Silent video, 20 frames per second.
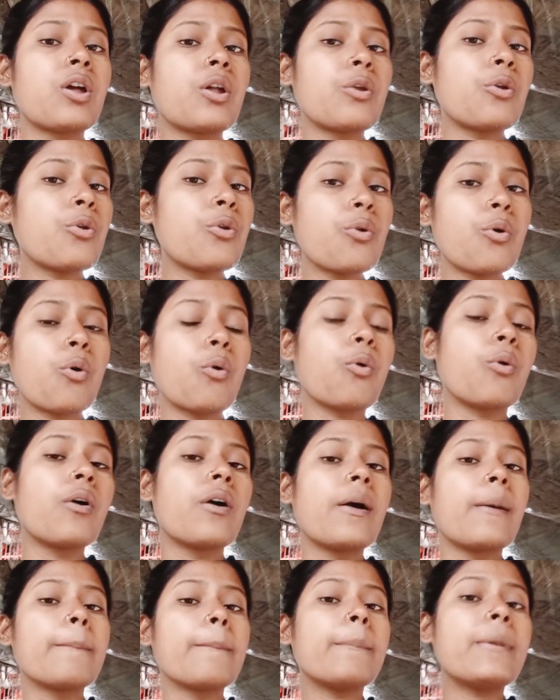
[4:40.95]
No,
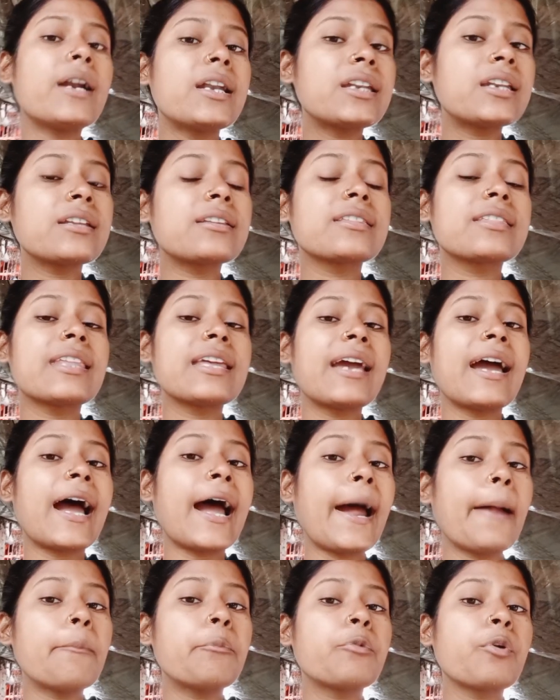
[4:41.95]
but they
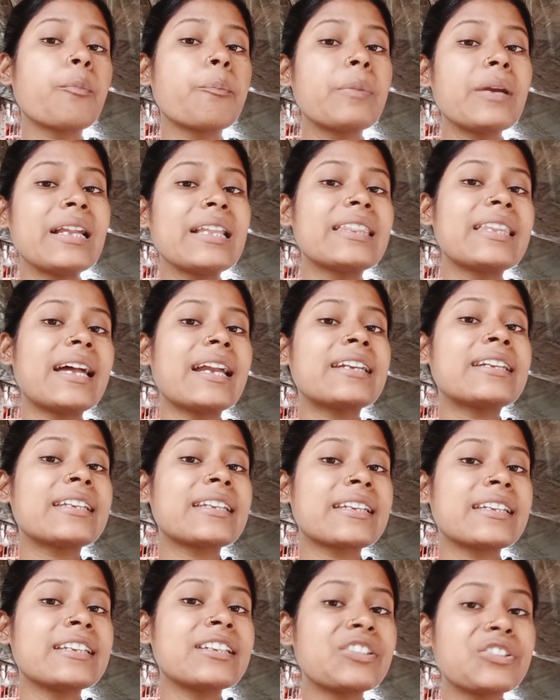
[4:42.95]
have to build that
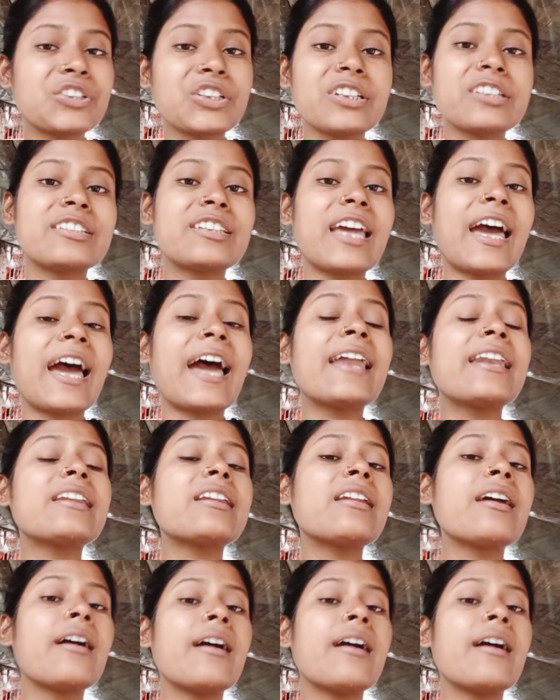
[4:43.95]
interest and